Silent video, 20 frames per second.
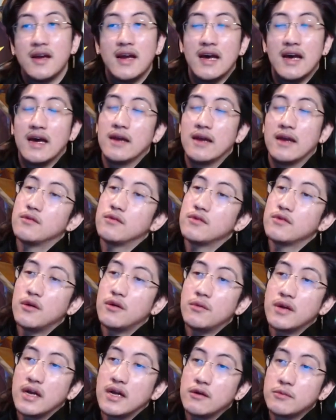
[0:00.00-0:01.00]
I don't know
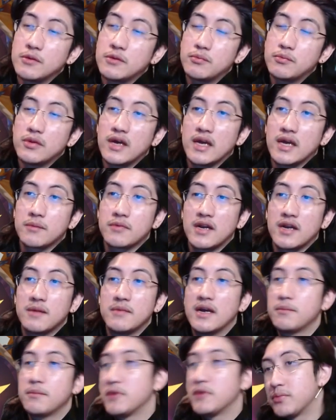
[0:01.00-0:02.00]
what I'll be playing, but I
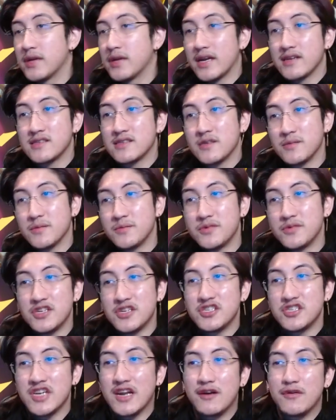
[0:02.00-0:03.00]
might be playing some
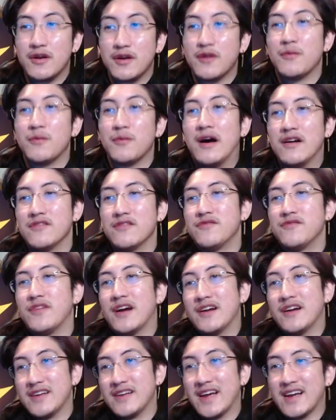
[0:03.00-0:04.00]
degenerate
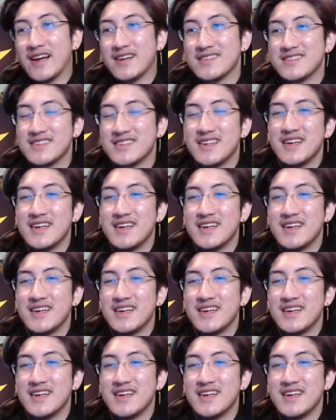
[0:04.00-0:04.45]
wildfire decks,